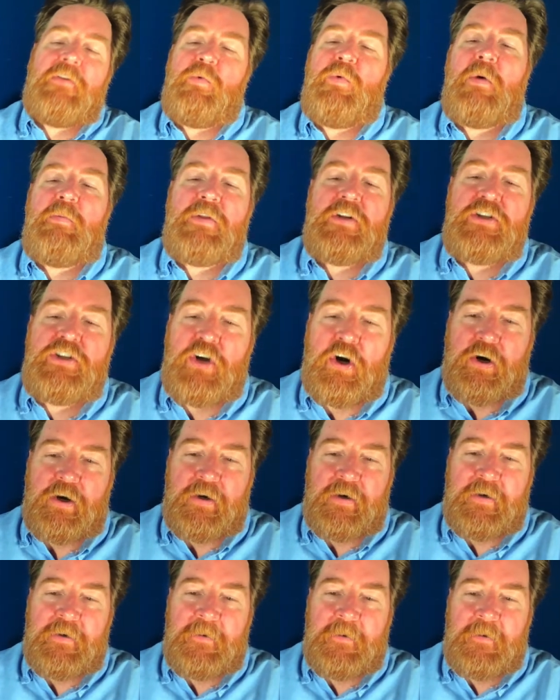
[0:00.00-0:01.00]
one with the
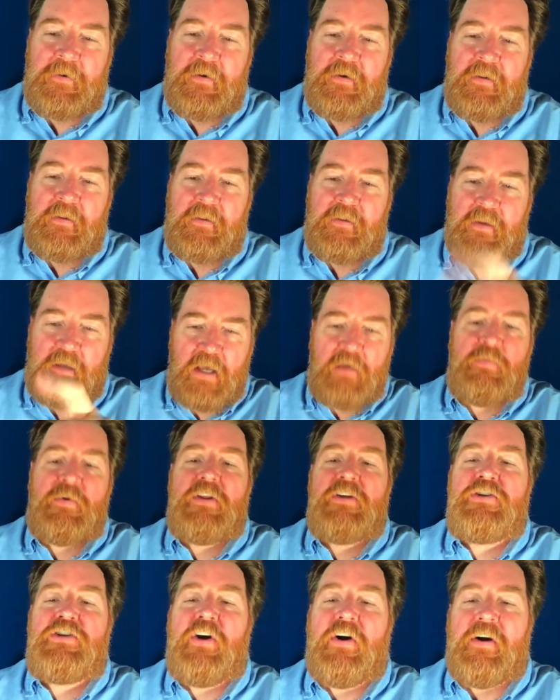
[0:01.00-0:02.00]
shirt, the kid with the
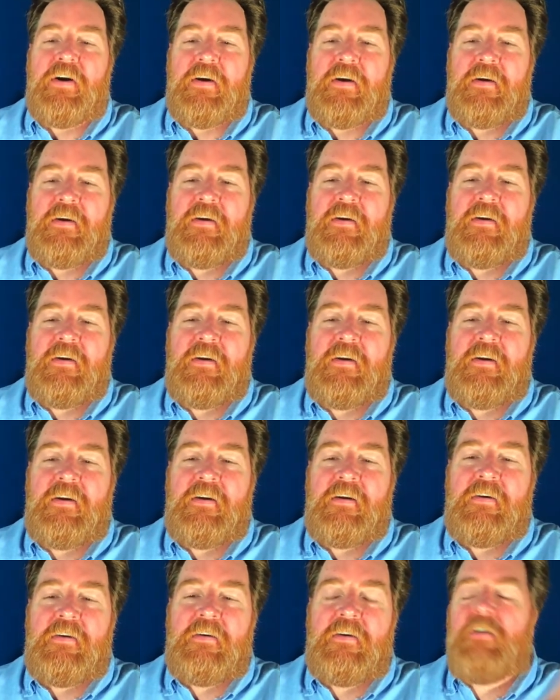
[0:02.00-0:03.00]
shirt.
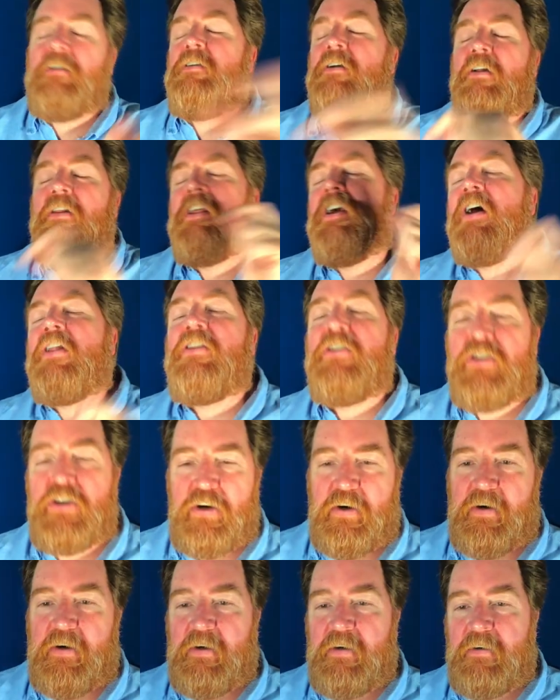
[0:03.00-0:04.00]
No, the other
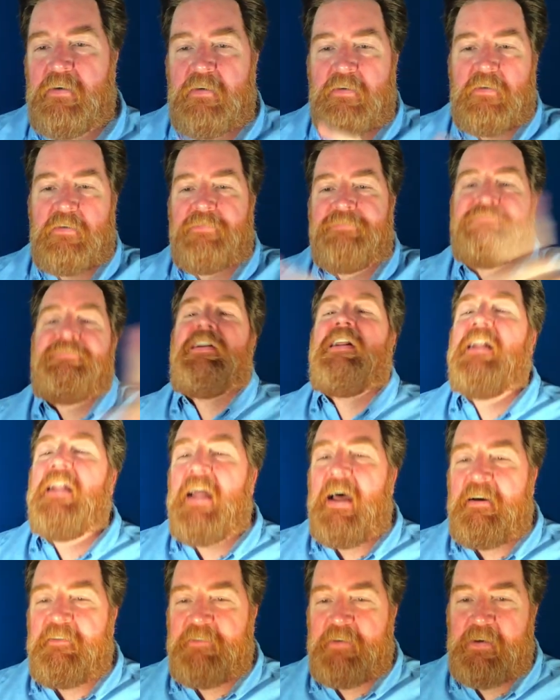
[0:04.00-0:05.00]
shirt, to the
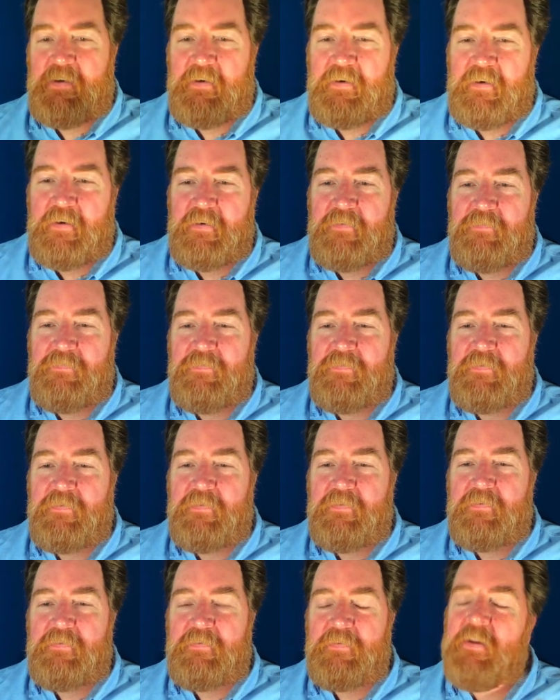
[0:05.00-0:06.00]
left.
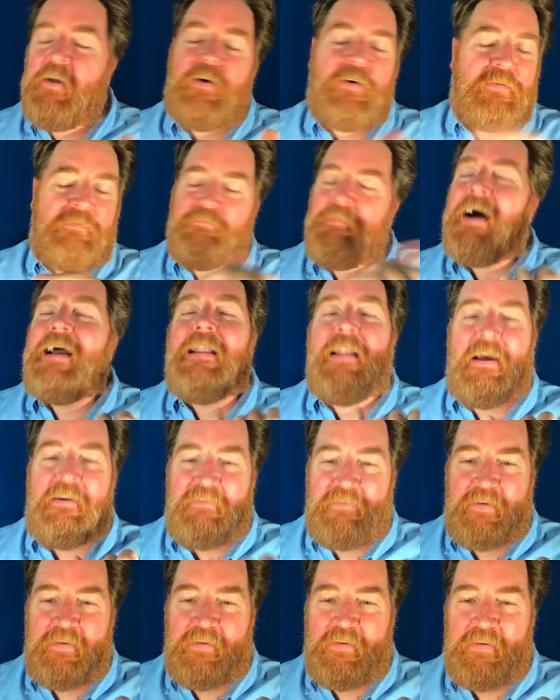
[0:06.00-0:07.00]
No, my
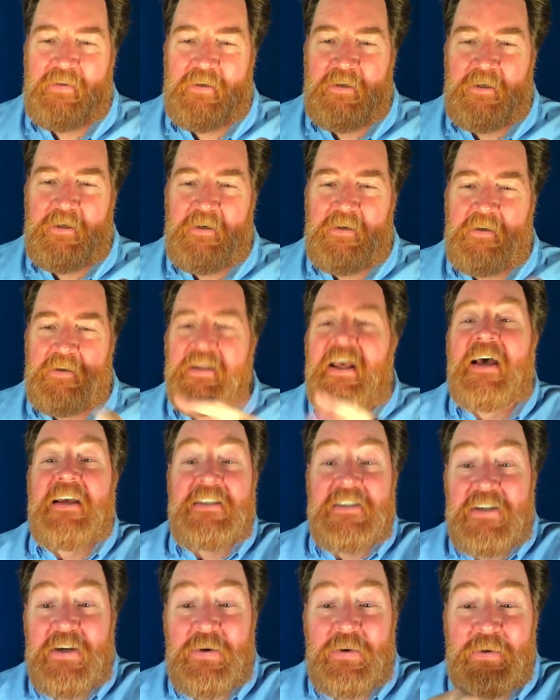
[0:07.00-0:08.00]
left.
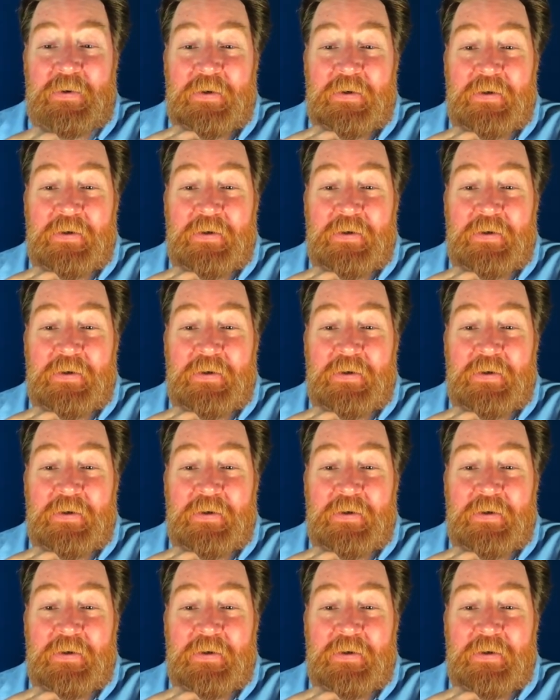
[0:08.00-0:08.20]
Yes, you.